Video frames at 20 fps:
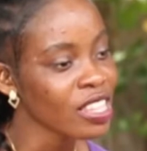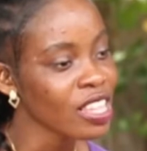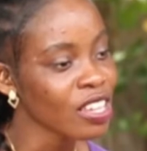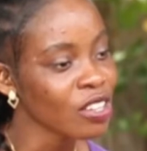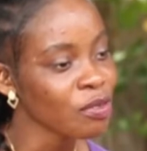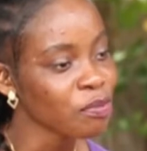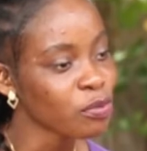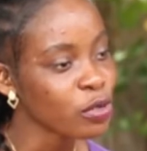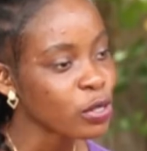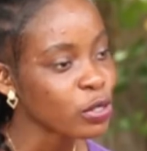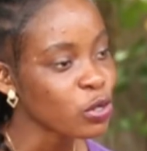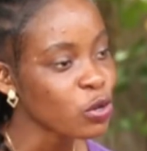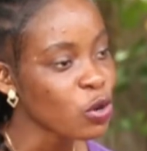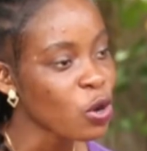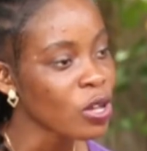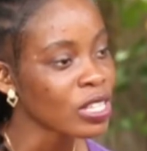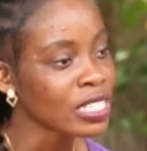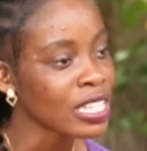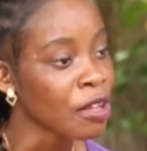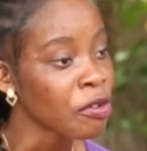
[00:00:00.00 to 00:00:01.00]
the
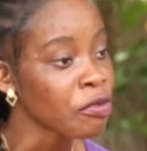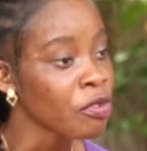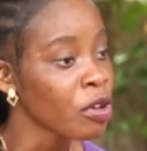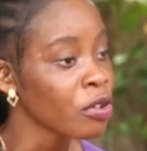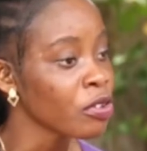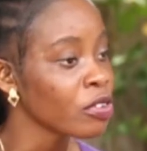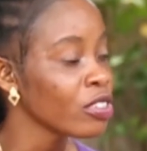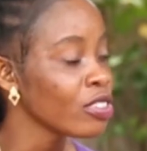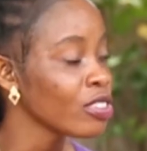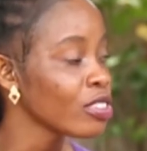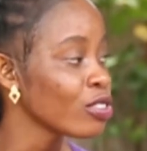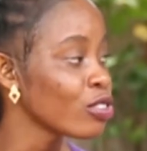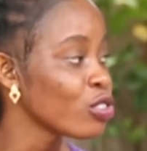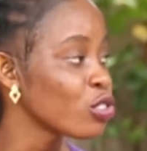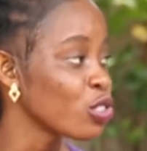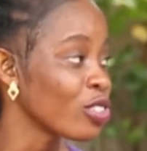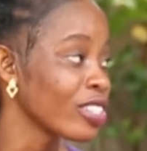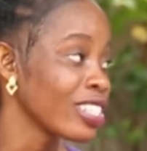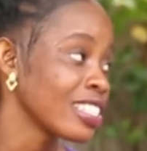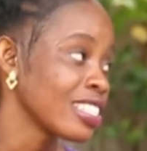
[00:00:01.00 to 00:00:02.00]
protocols are very
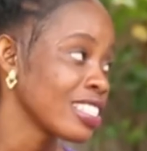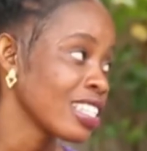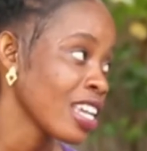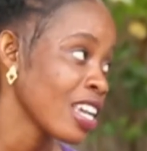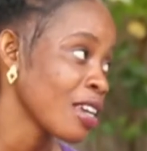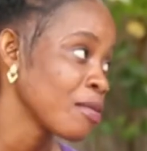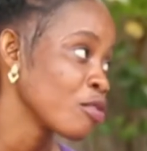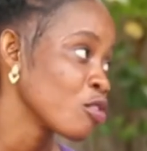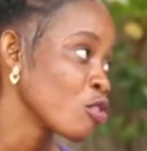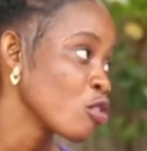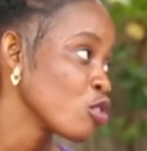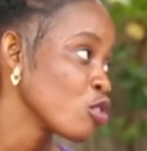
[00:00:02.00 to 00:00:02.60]
strict here because